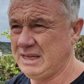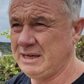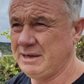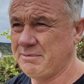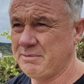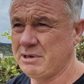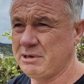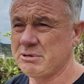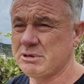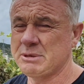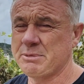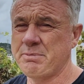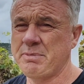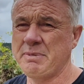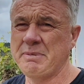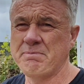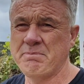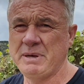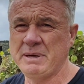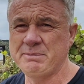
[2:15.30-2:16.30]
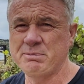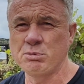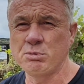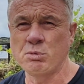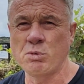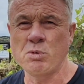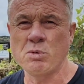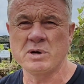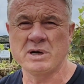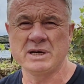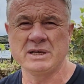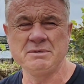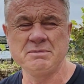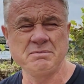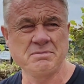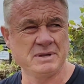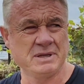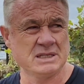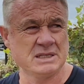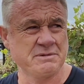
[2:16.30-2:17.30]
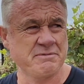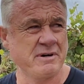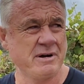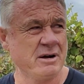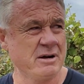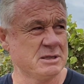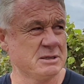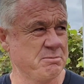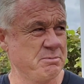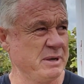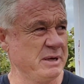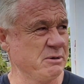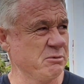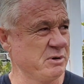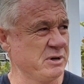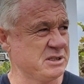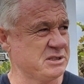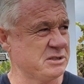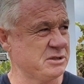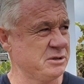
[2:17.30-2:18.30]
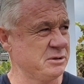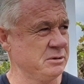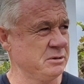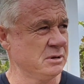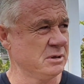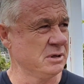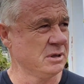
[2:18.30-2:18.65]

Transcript: Yeah, there was people walking, but as far as being rescued,